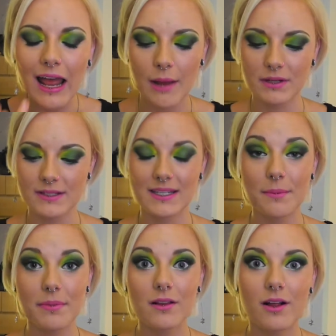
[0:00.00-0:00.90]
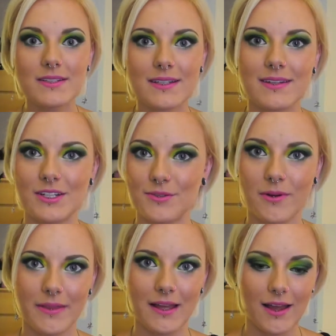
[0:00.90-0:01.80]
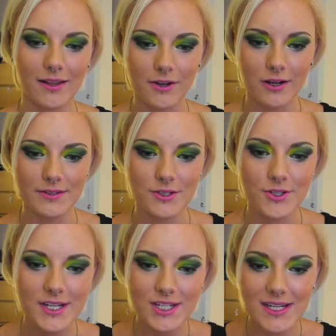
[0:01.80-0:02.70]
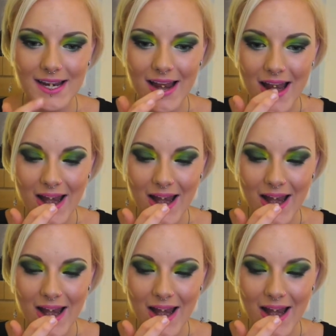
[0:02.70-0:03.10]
I'm going to skip the gloss because I just want that color concentration.